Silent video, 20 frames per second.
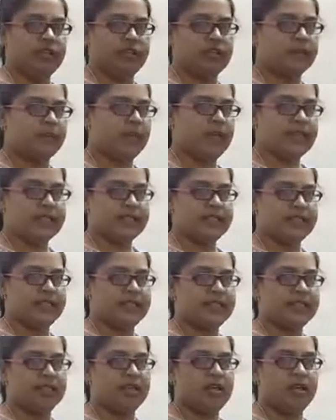
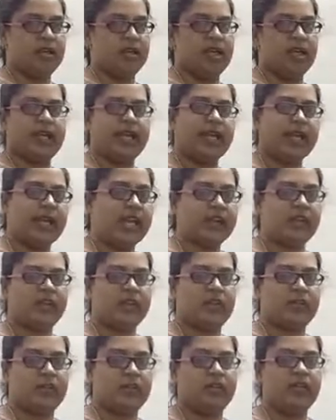spaces air
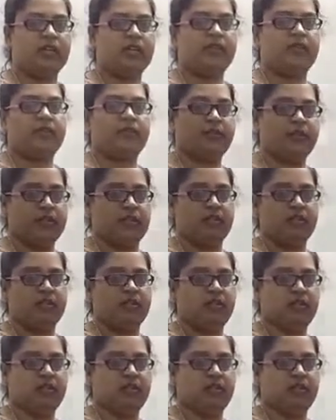will be filled,